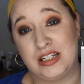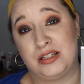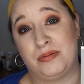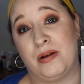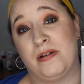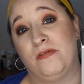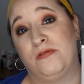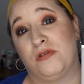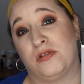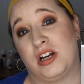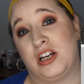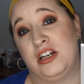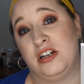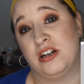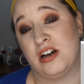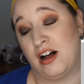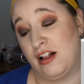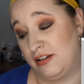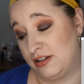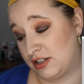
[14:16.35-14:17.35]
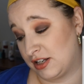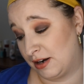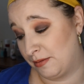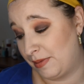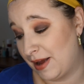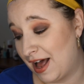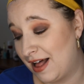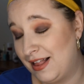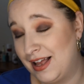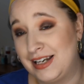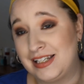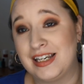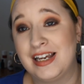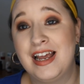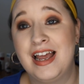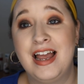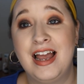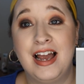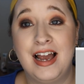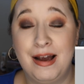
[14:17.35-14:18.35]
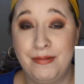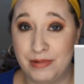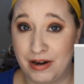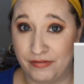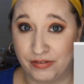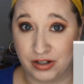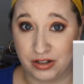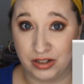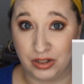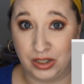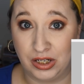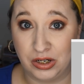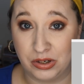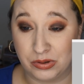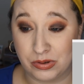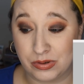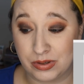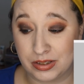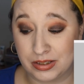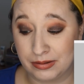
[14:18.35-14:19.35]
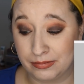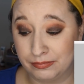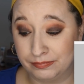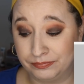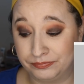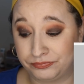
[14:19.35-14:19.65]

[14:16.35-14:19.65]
to spend $42 on a palette I'm never going to use.